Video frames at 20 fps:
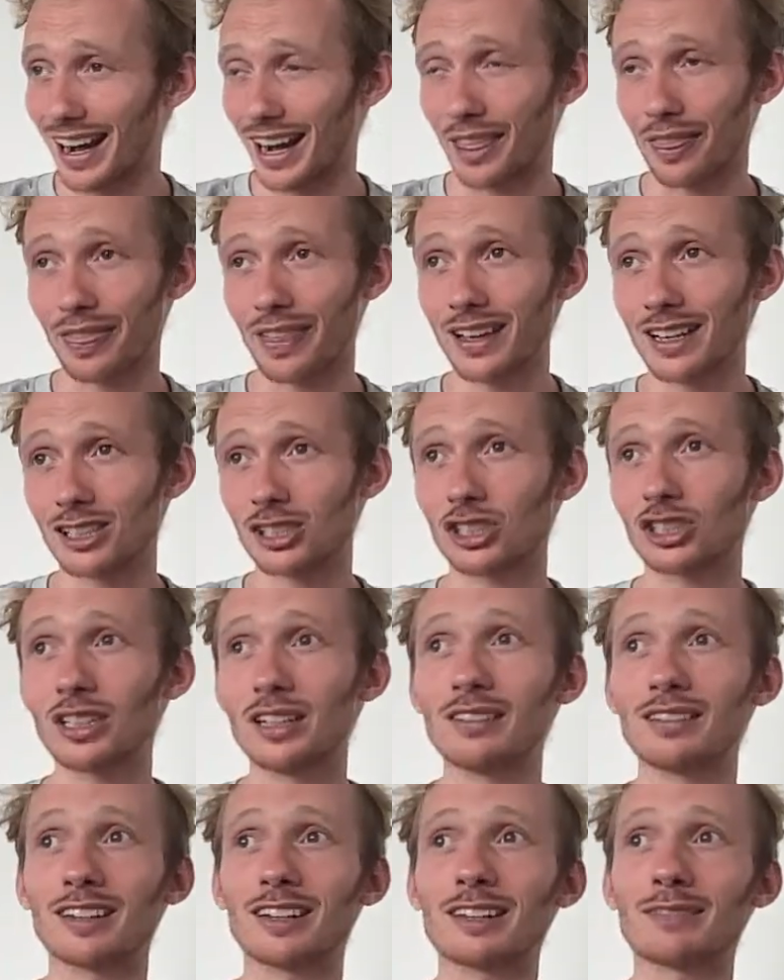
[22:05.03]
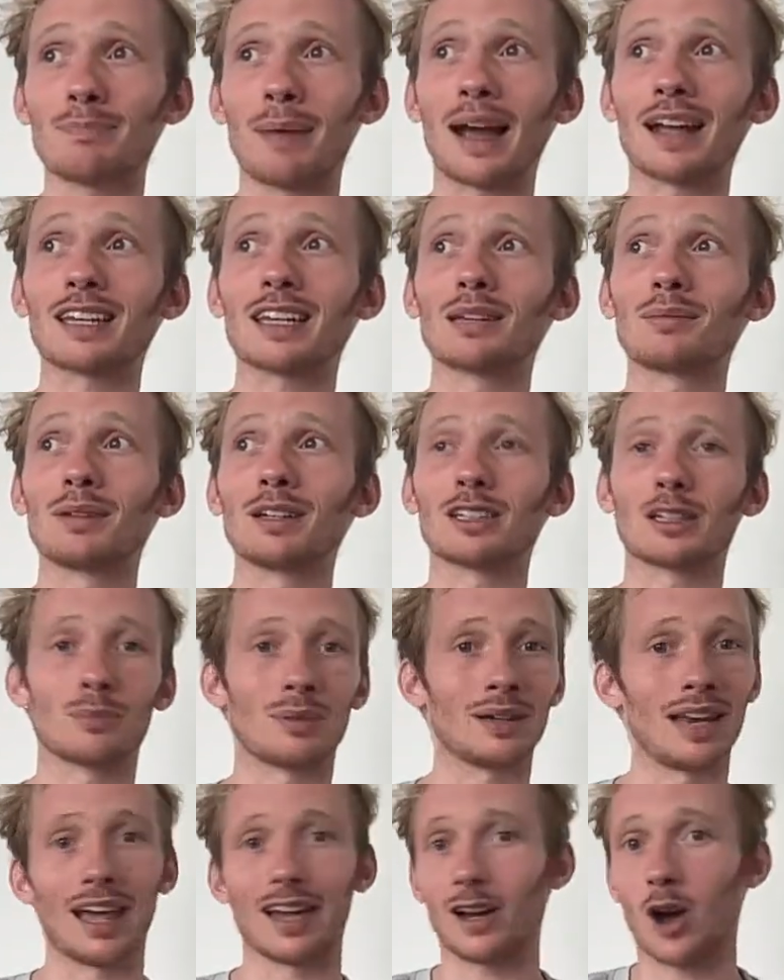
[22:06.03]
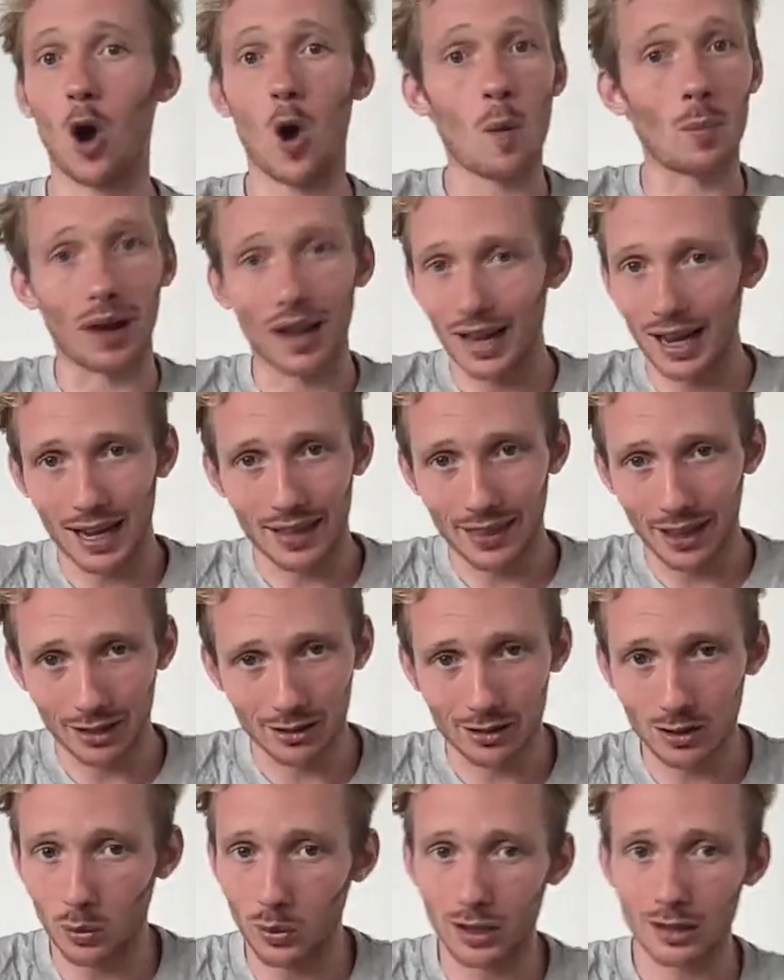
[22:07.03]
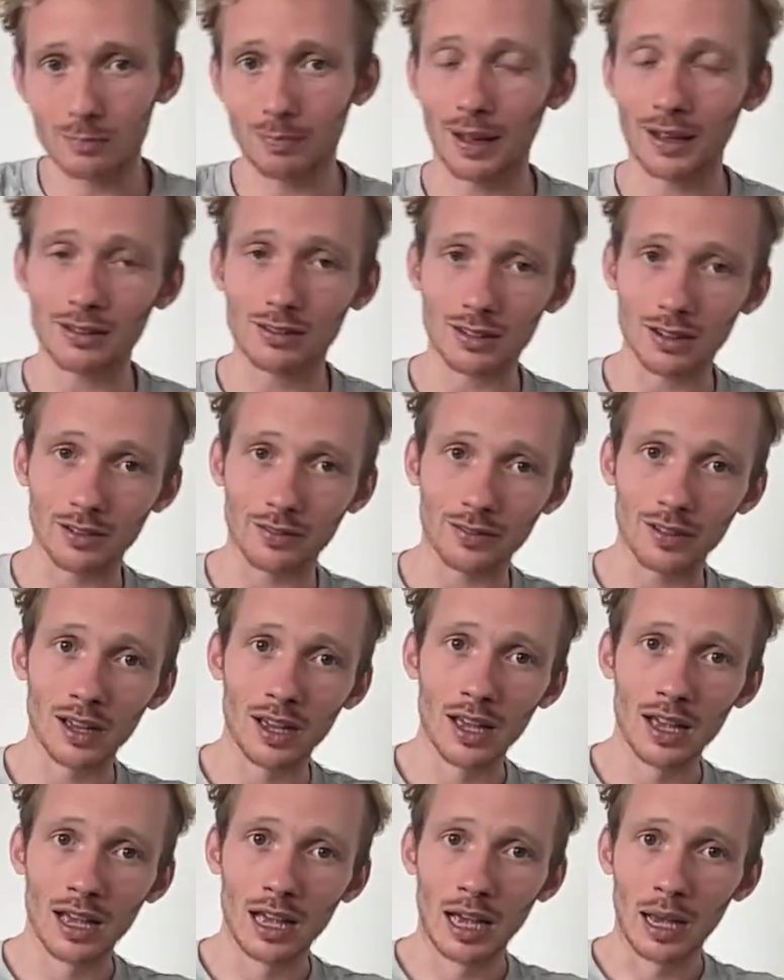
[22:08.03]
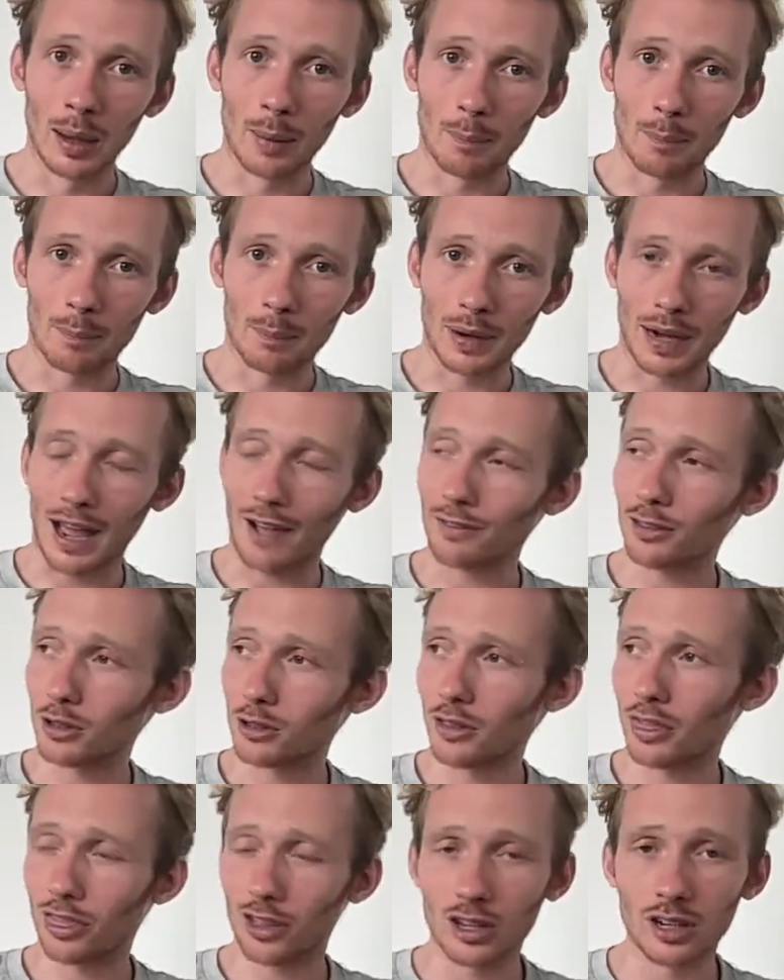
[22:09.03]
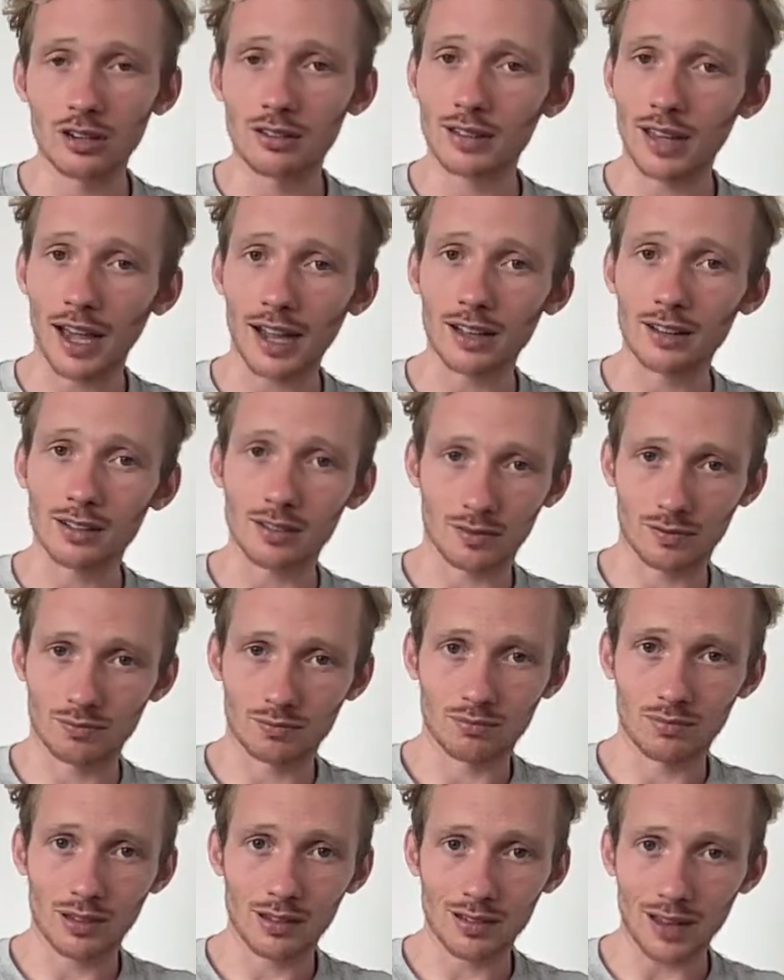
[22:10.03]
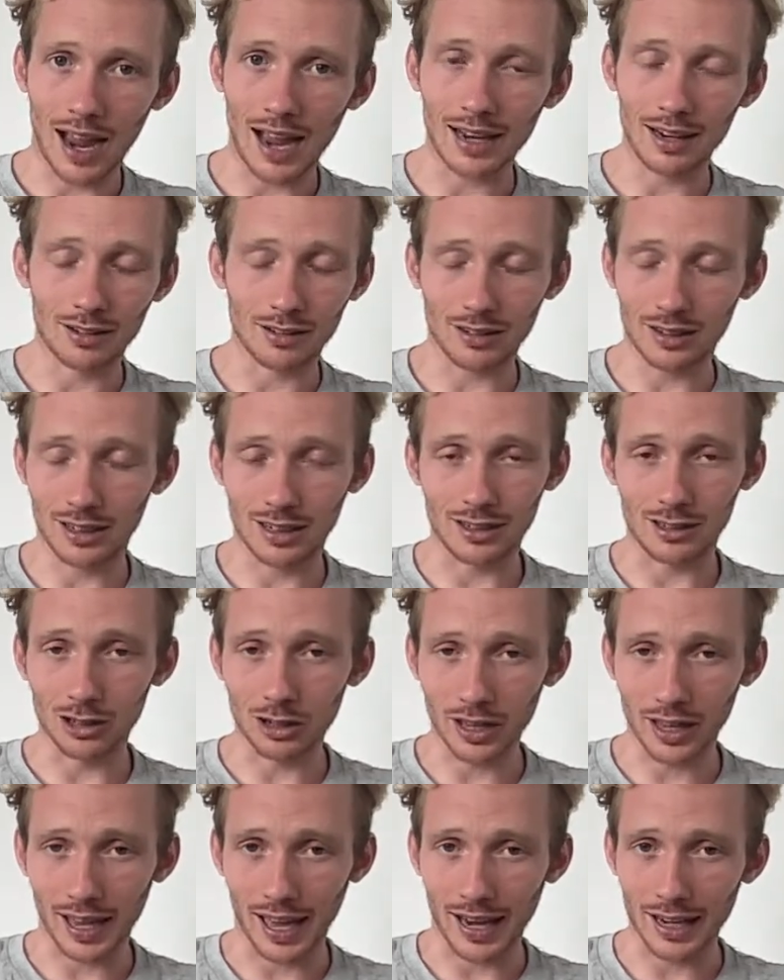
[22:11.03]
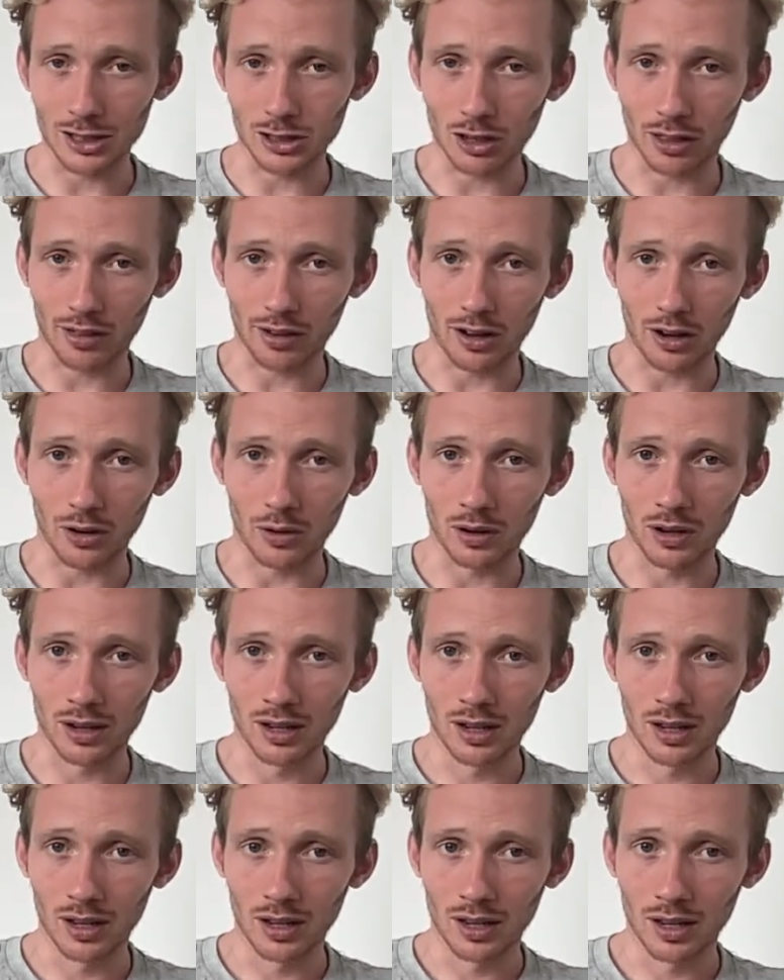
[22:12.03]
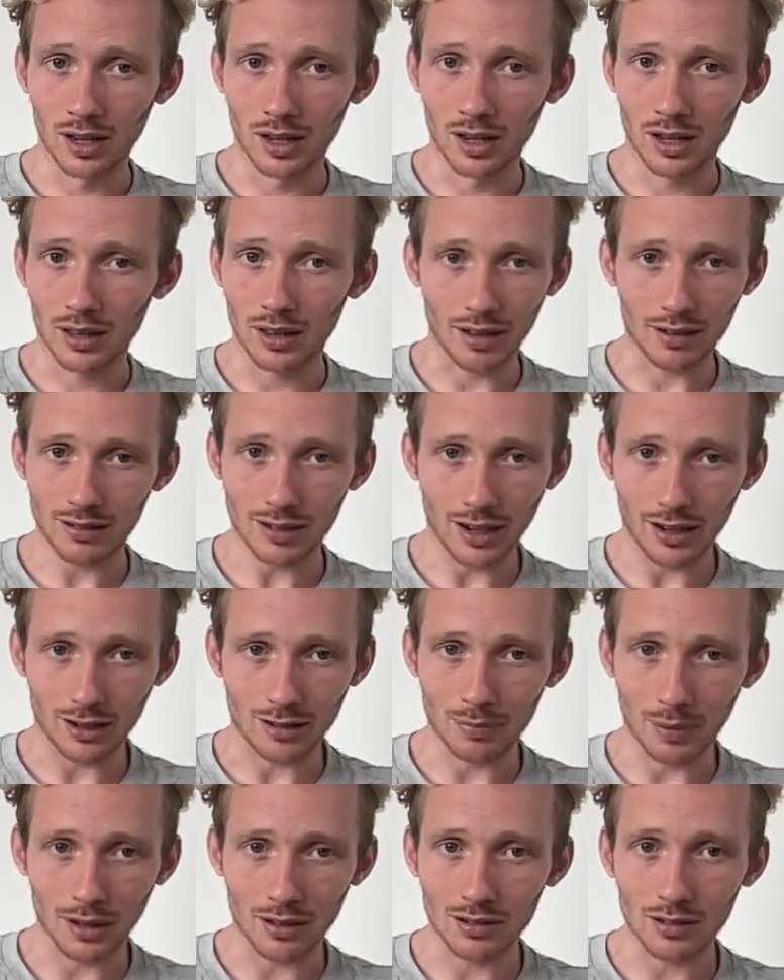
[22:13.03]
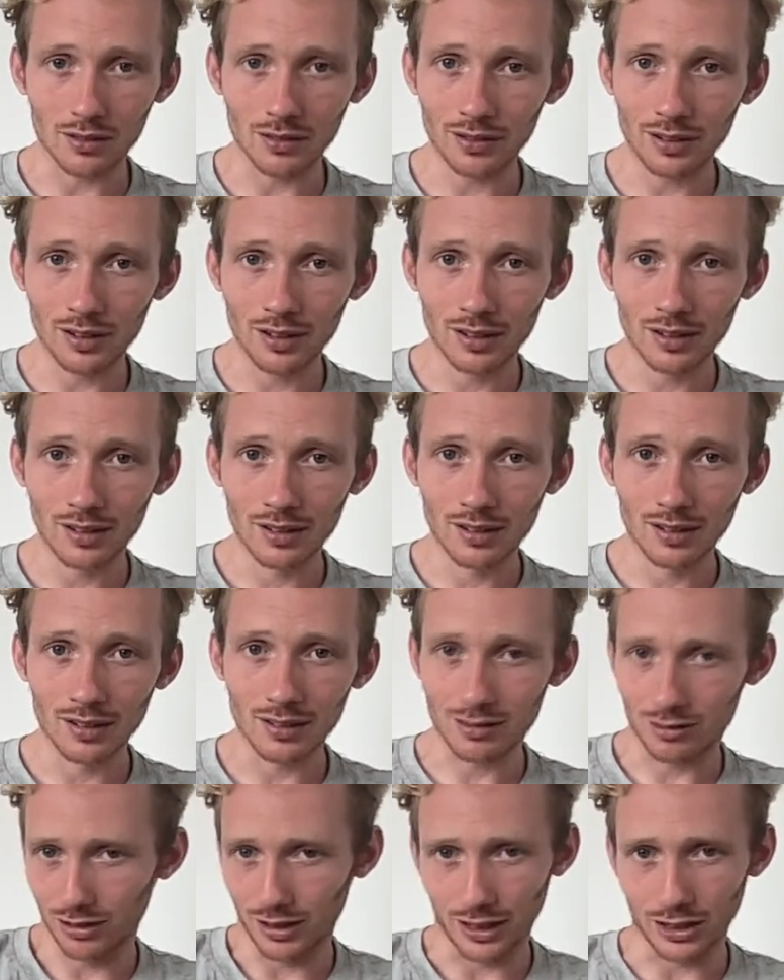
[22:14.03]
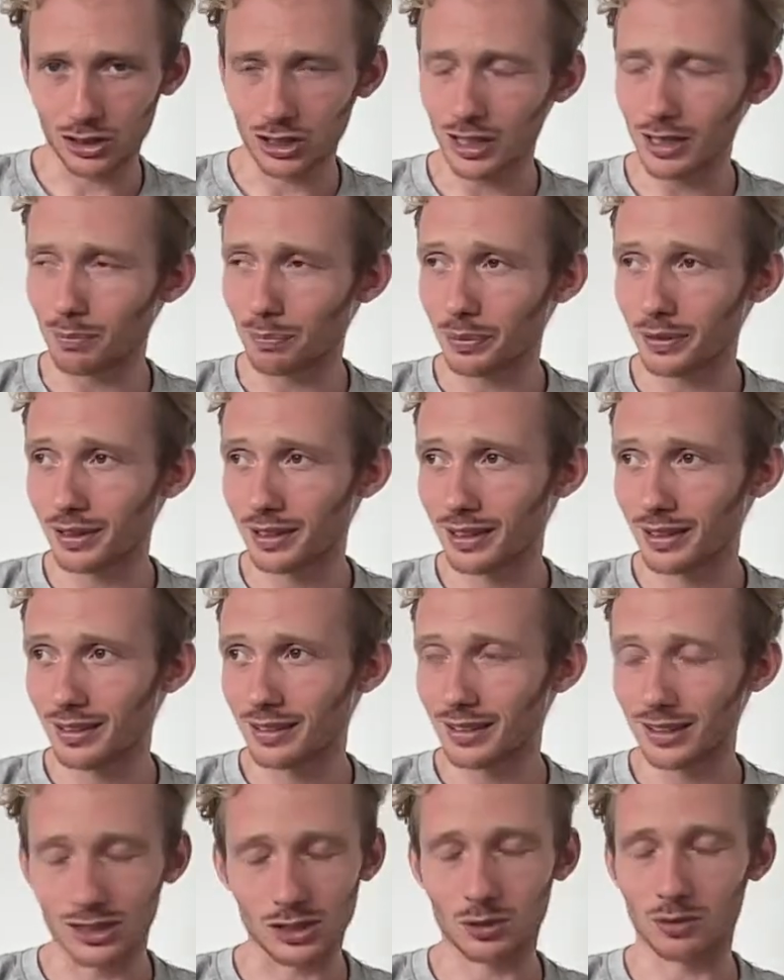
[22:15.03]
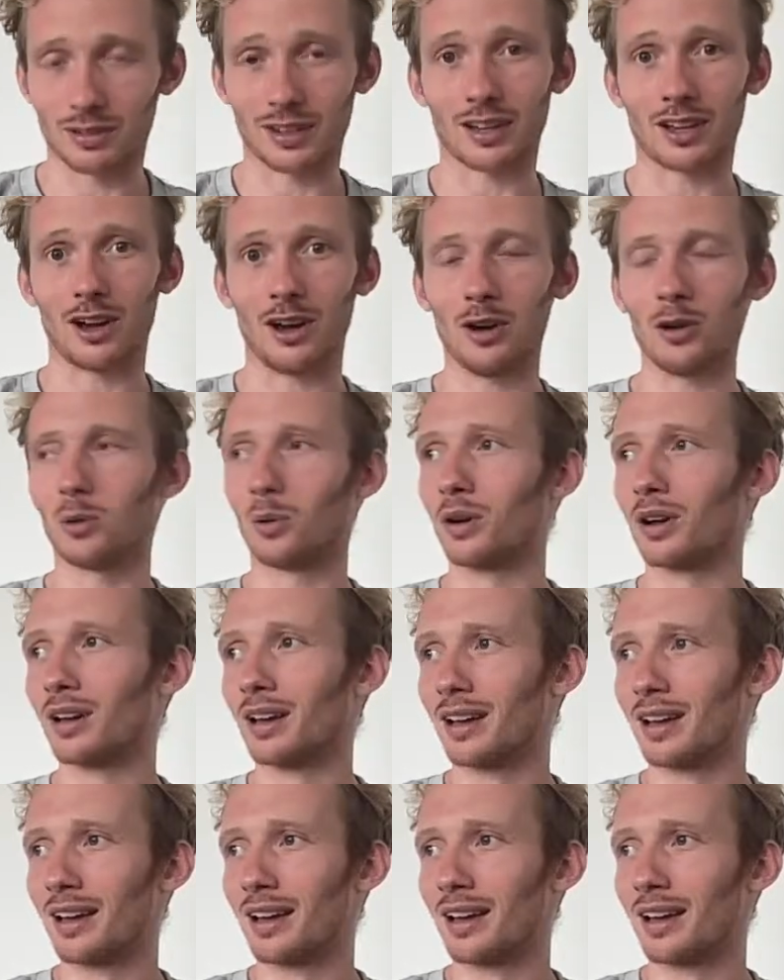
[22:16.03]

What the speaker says: I think she's expecting me to be like, oh my God, that's so expensive. But after 30 seconds of silently looking at each other, I go, that's not expensive. It's really cheap. And she was like, oh.